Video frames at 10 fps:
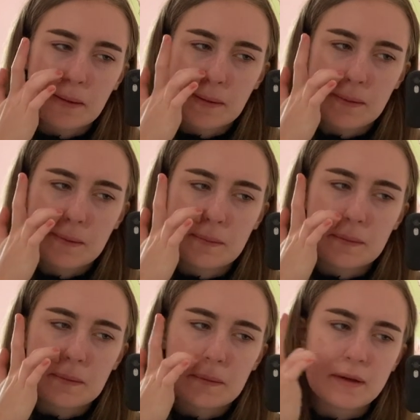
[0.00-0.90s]
oh,
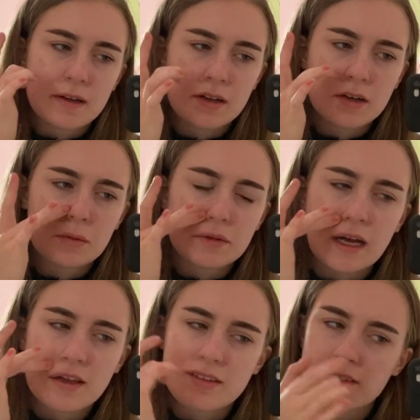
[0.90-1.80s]
oh
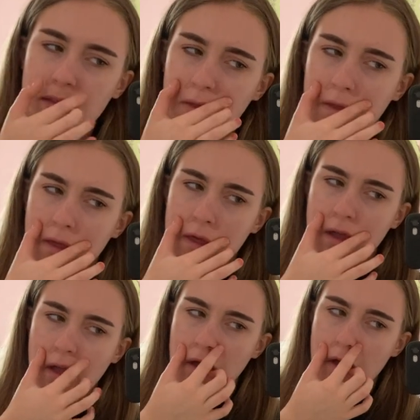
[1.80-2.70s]
nice.
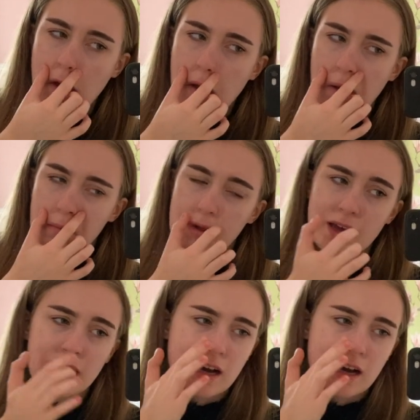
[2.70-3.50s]
But yeah,